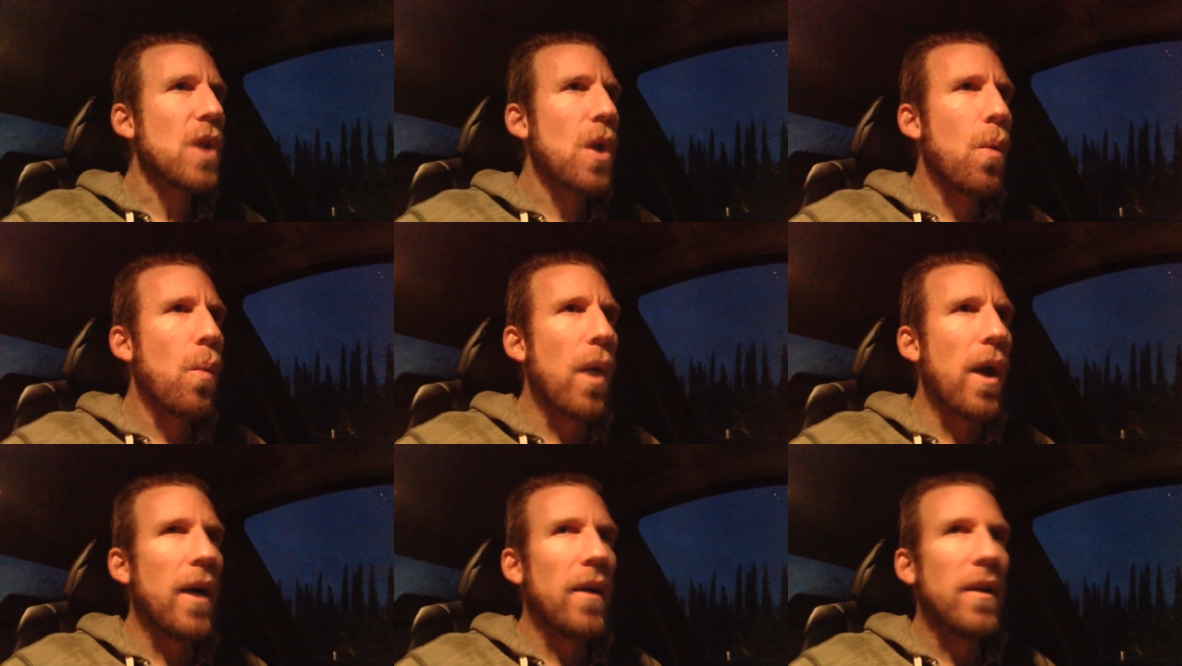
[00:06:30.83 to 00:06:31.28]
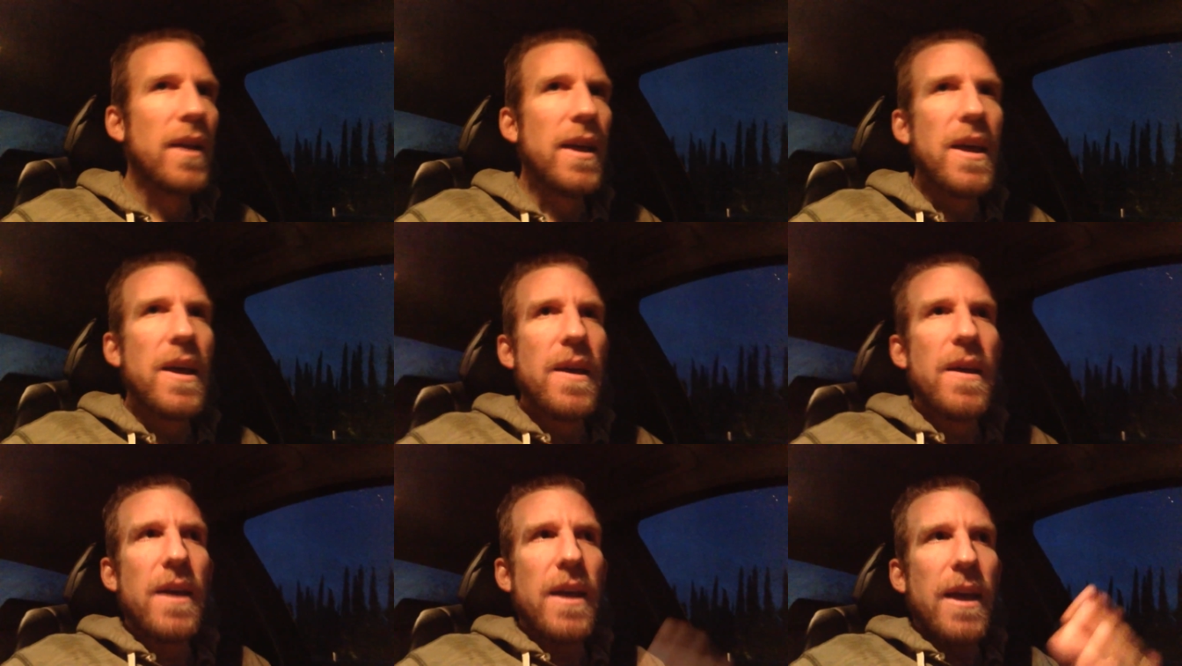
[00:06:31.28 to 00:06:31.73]
Well,
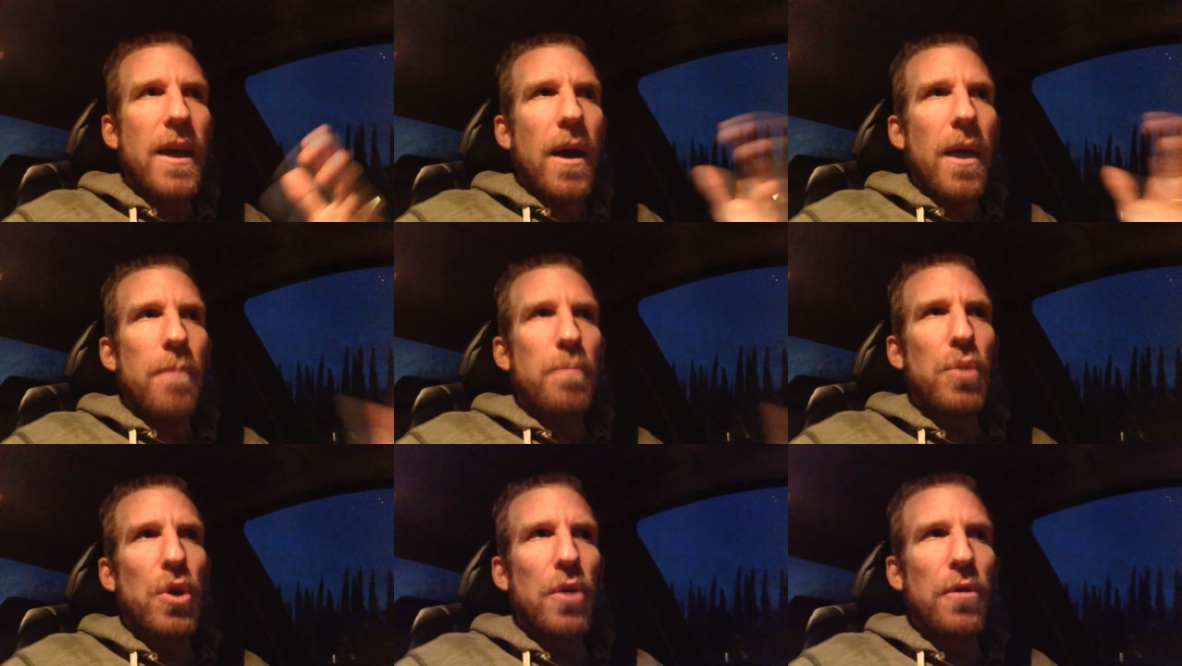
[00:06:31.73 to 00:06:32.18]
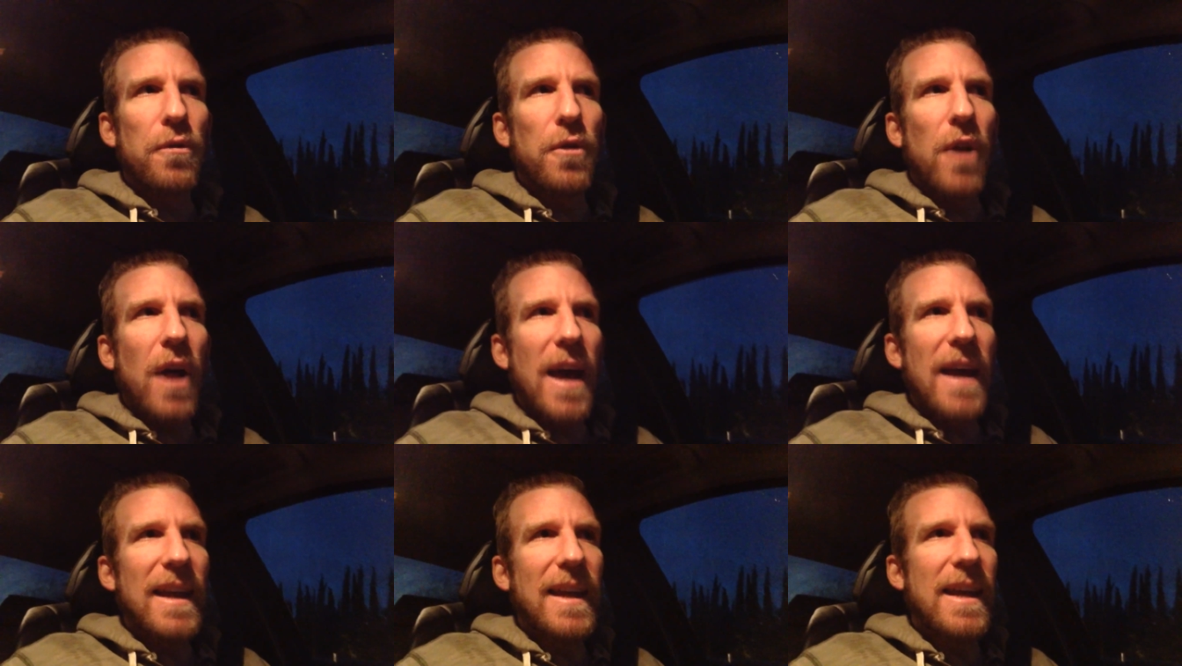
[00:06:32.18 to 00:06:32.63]
beautiful
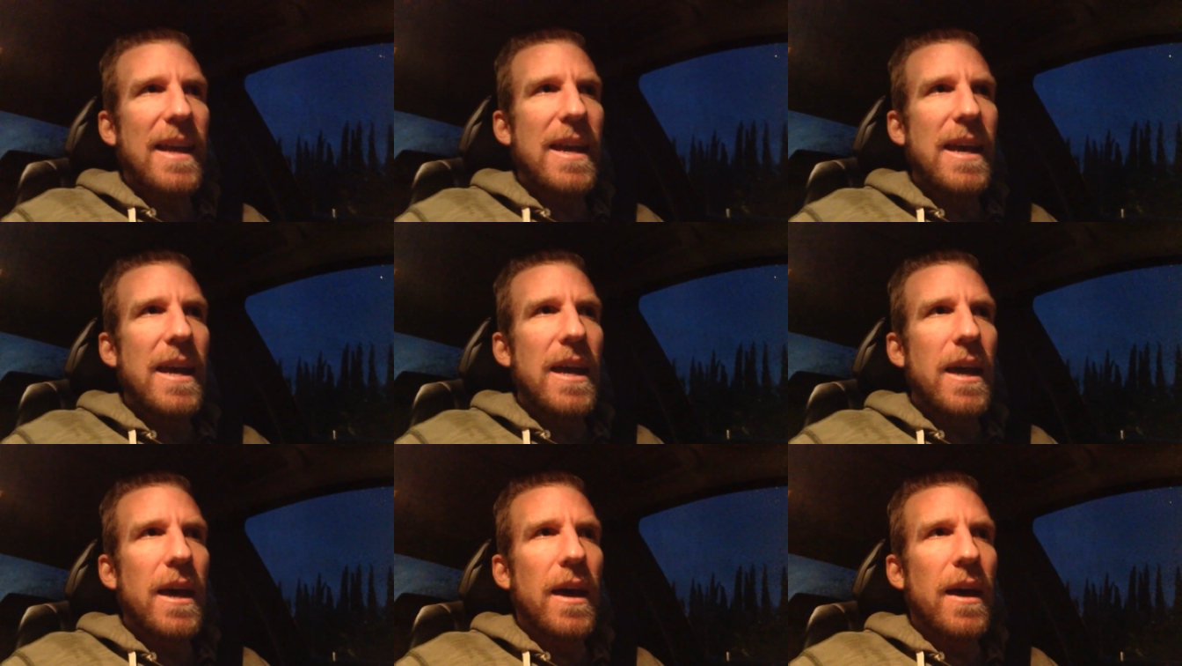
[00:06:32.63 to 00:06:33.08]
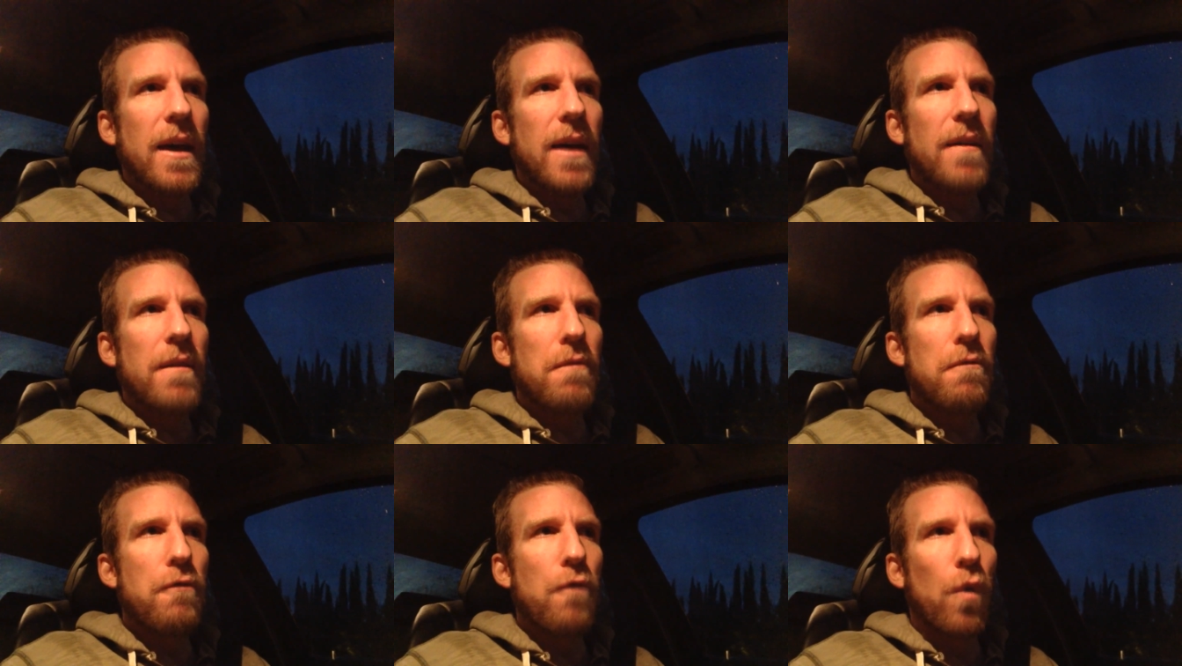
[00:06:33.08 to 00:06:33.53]

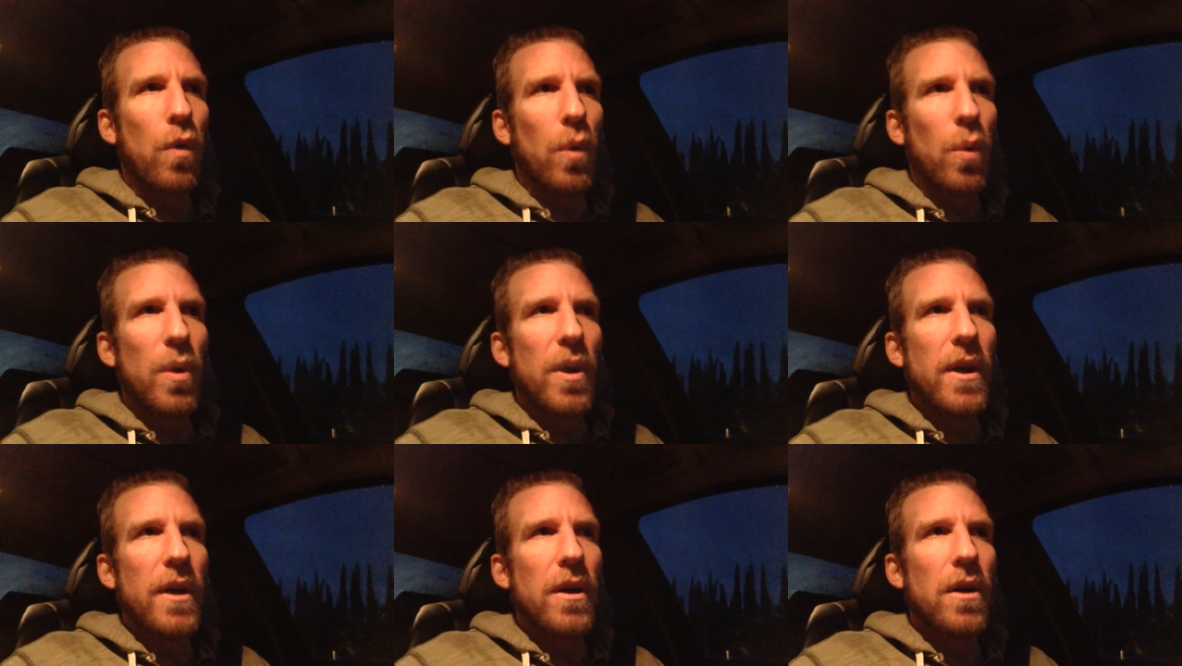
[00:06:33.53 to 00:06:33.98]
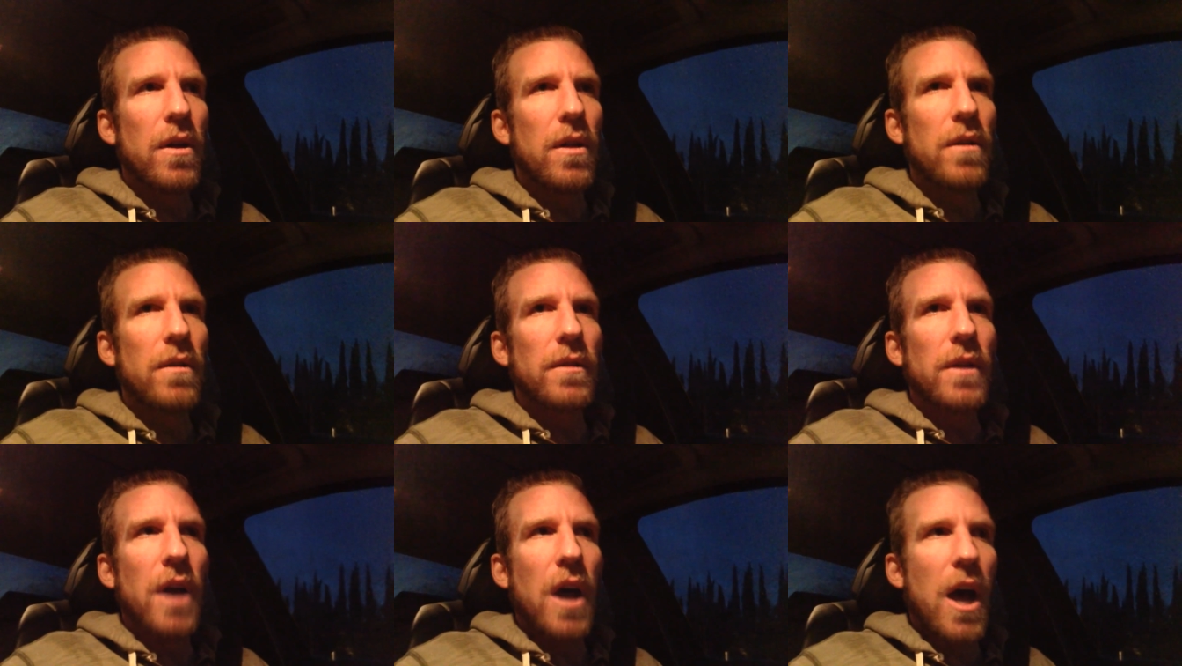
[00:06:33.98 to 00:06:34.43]
IKEA four
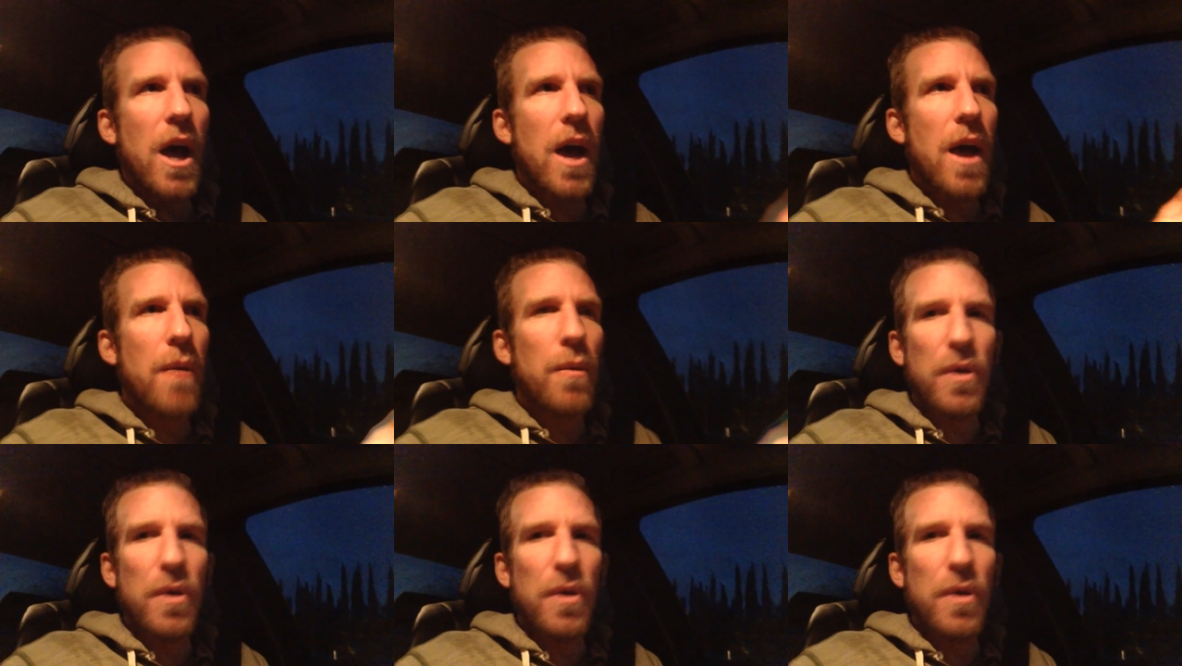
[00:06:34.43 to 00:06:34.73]
wheel uh,